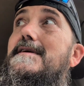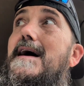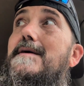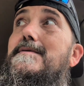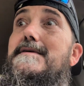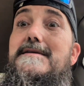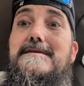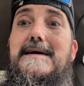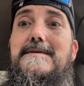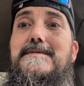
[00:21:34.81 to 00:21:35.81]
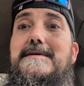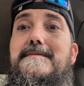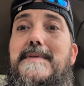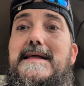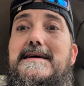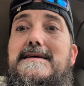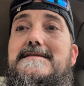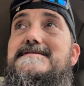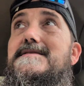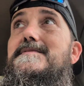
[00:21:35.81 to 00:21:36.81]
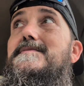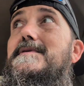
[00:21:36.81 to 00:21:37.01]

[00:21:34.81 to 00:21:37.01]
I want to learn. I want to, by the end of summer,